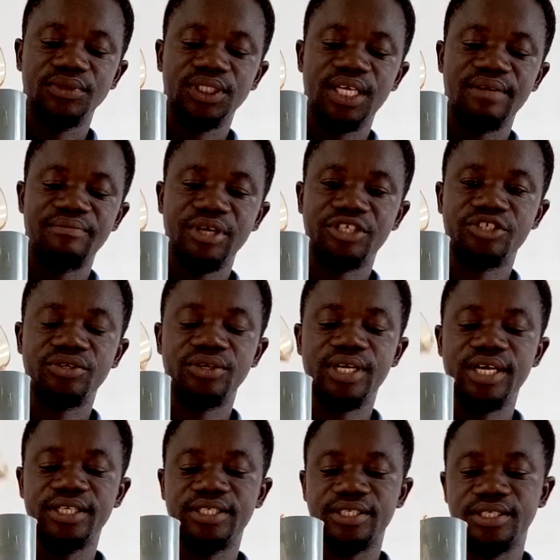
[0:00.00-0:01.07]
and make sure
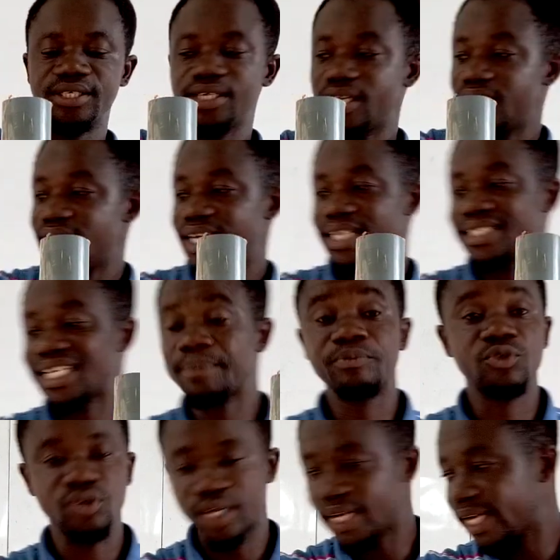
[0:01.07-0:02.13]
that it is up to
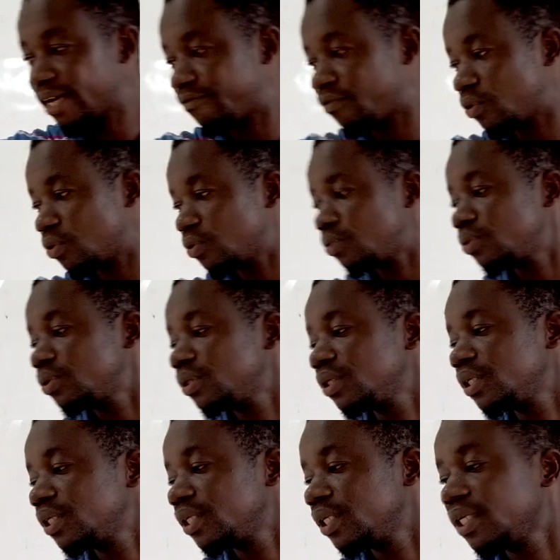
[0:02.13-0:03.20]
the level
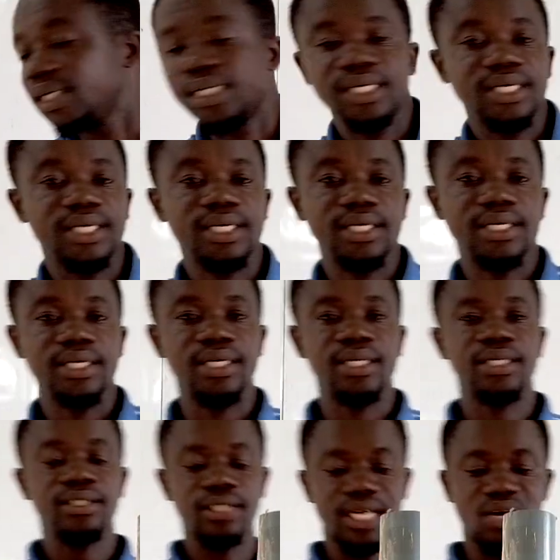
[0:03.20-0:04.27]

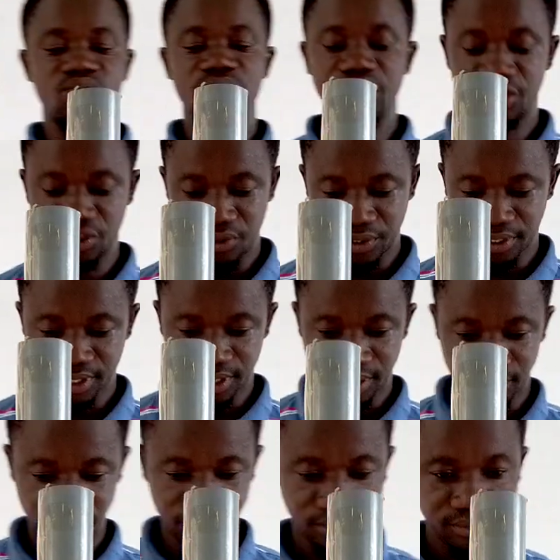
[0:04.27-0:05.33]
that I want to use
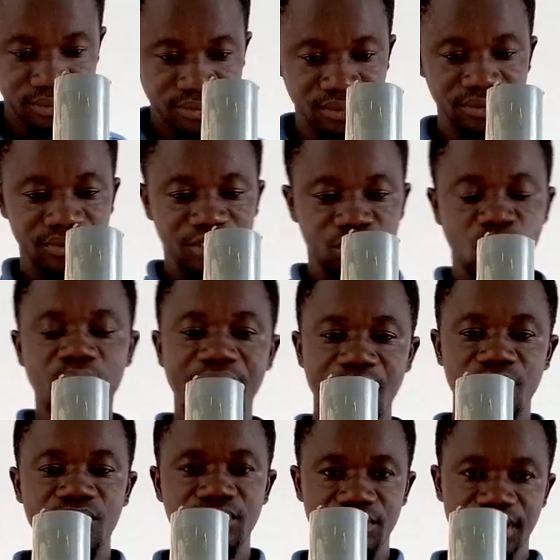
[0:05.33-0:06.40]
it. So
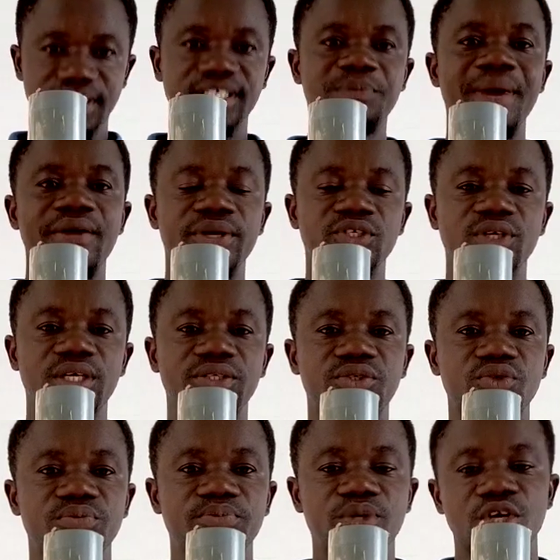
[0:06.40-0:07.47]
now, this is my resonance
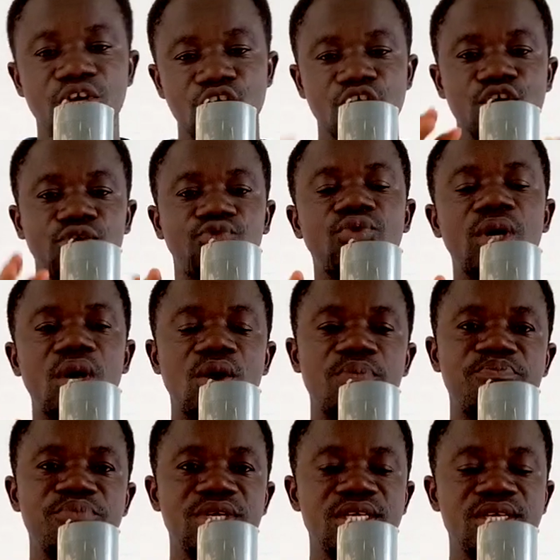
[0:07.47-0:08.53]
tube. To help
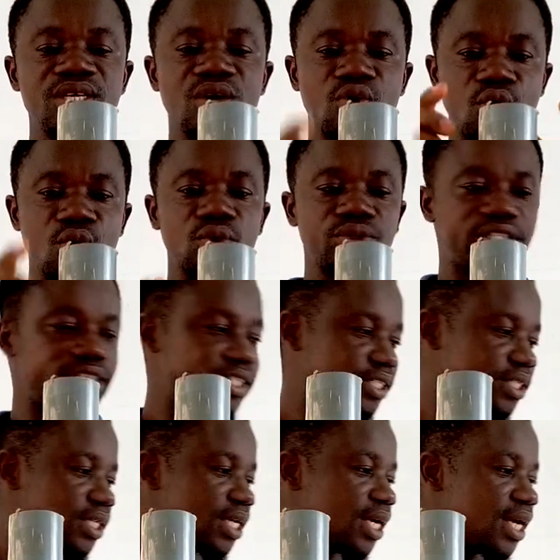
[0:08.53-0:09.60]
me hold
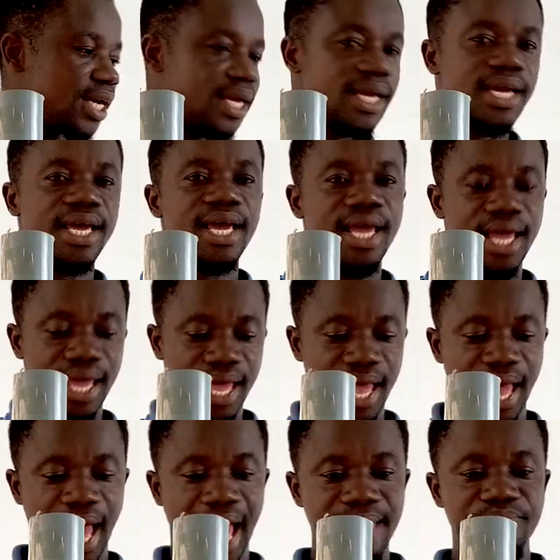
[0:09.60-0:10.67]
this,
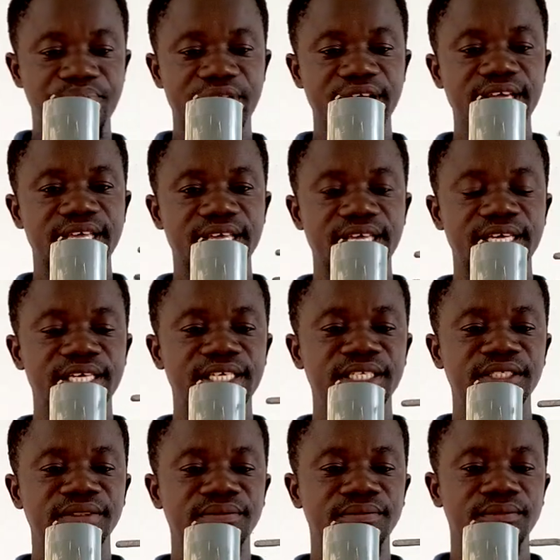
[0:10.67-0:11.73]
I bring
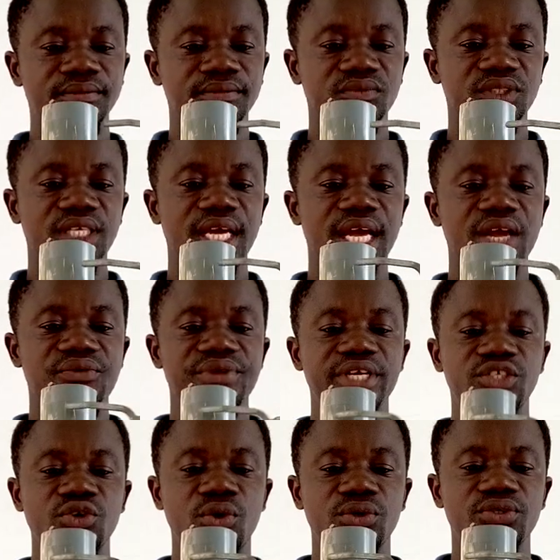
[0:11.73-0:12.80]
in a
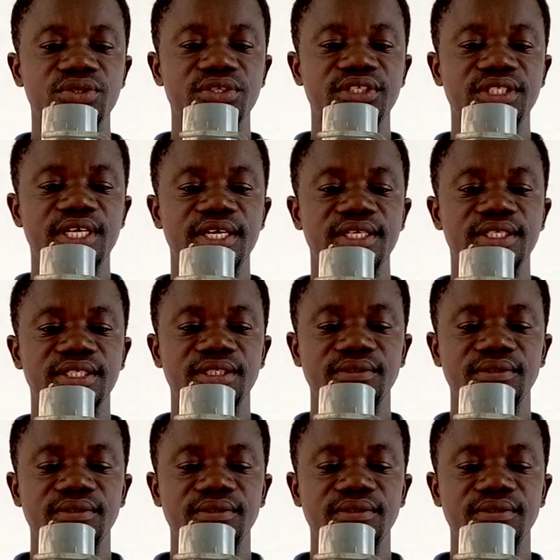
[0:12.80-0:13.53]
retort stand